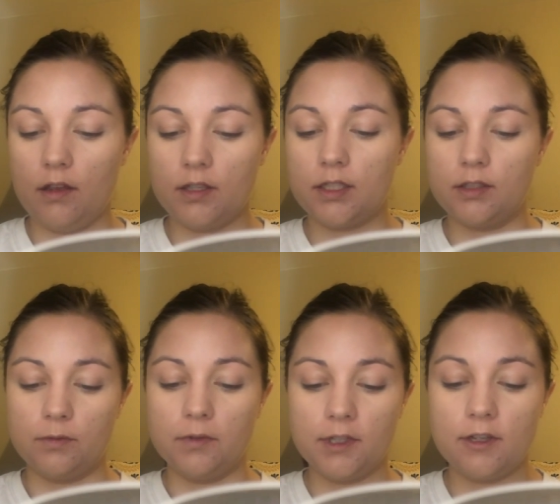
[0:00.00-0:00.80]

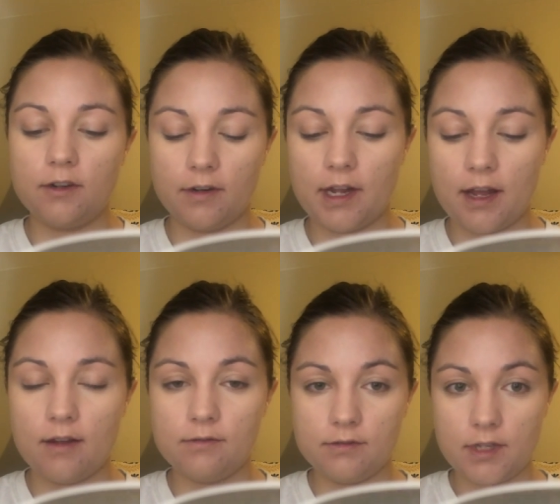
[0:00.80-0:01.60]
swirl it
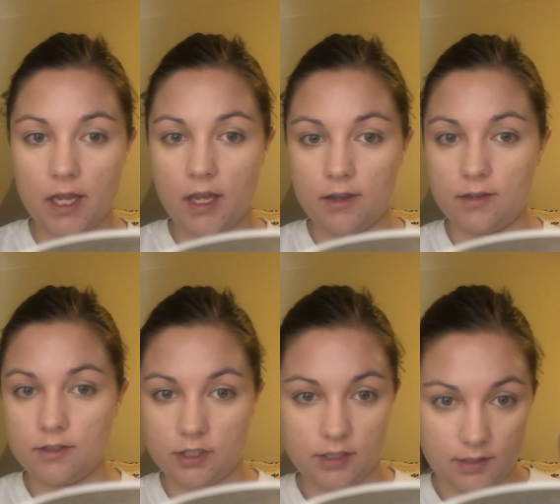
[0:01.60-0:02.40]
around
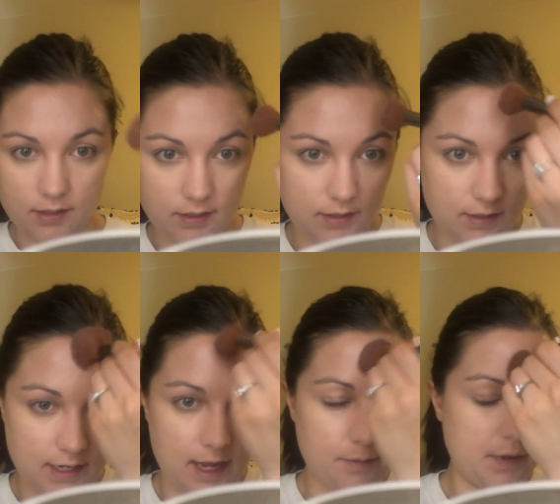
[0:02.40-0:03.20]
and just
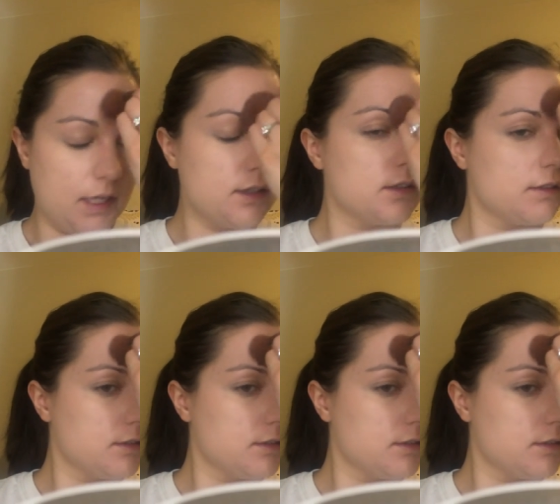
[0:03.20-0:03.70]
tap it